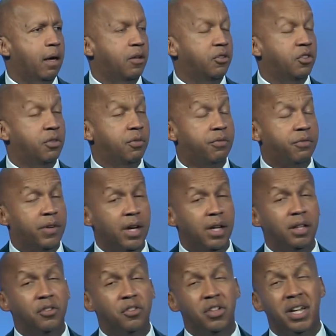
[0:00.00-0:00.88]
She
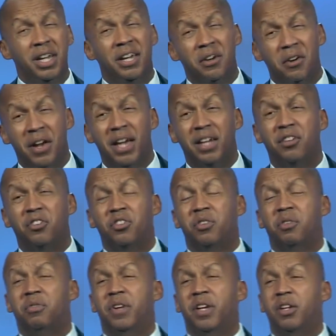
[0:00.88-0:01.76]
fell and she hit her head as
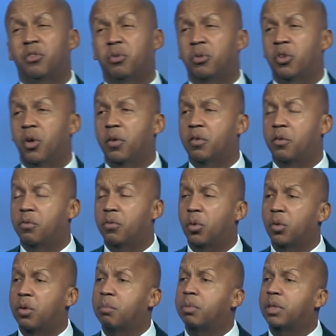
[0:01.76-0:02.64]
she fell. She was on the
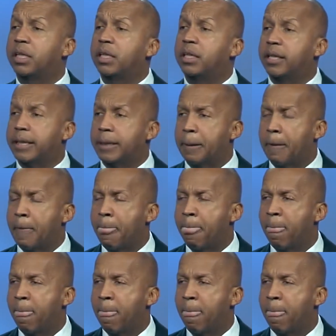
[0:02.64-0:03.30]
floor bleeding.